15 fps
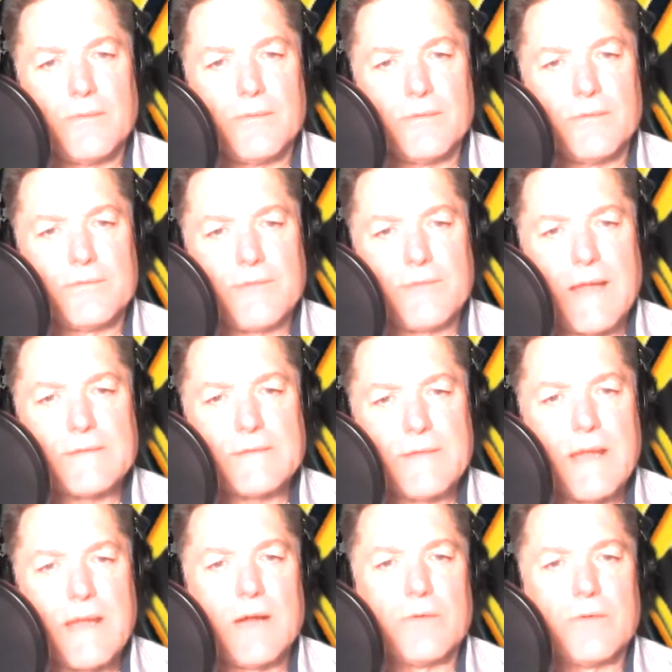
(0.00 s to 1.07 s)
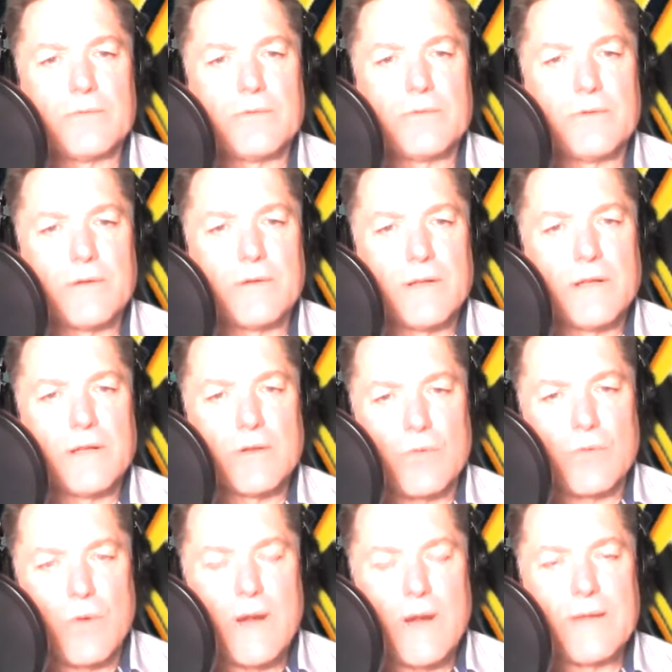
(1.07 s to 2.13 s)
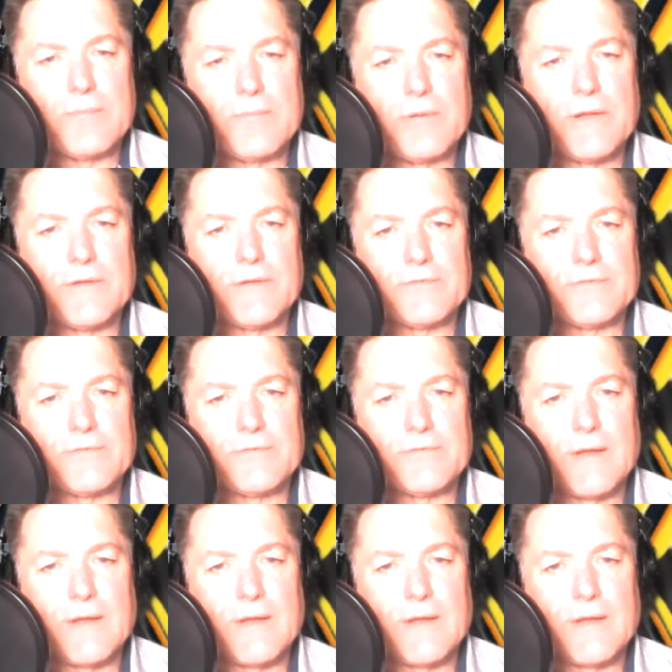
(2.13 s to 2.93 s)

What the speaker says: sat down in a quiet place